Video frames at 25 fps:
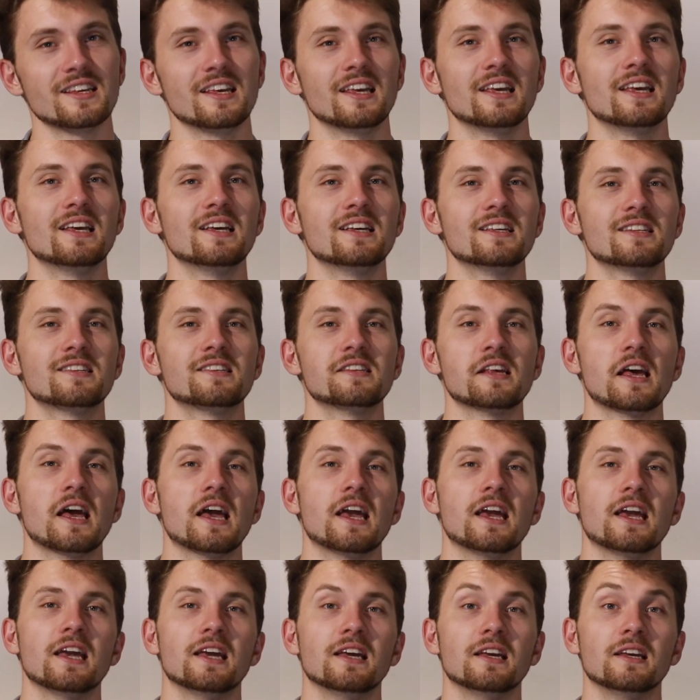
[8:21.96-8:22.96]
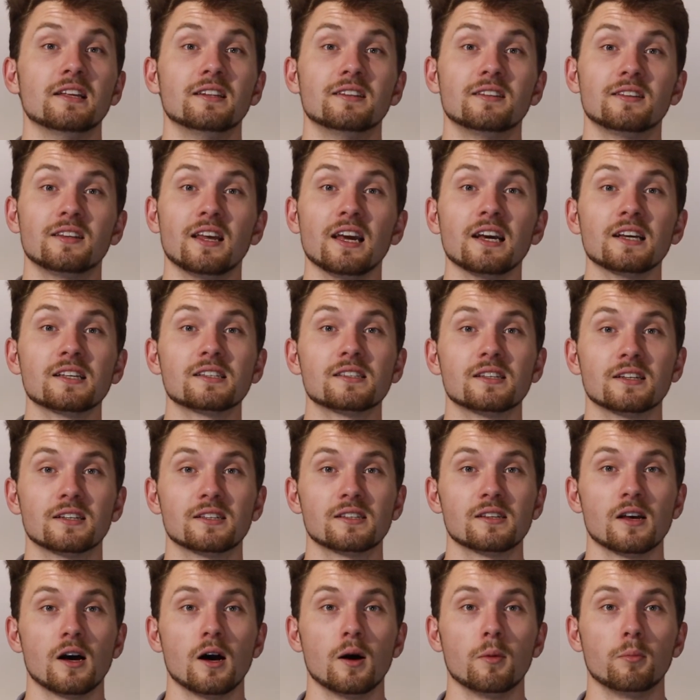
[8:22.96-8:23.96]
is a text
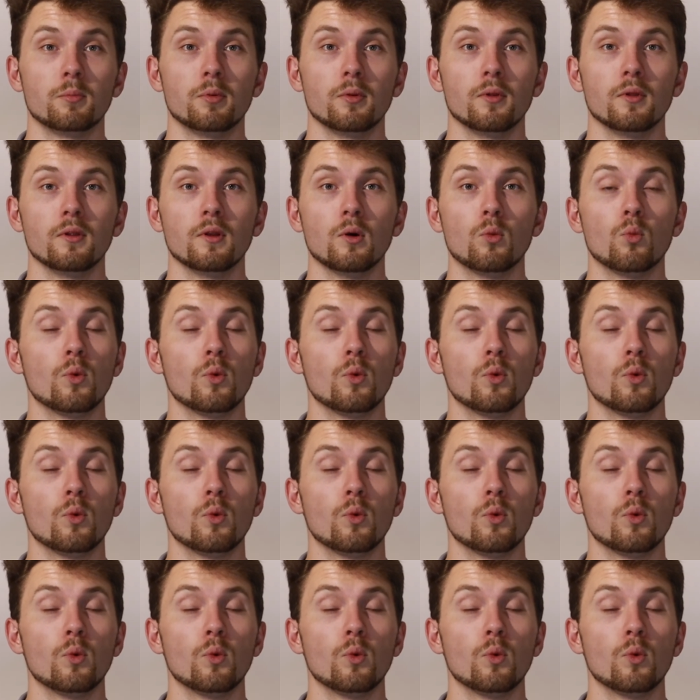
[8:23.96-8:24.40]
example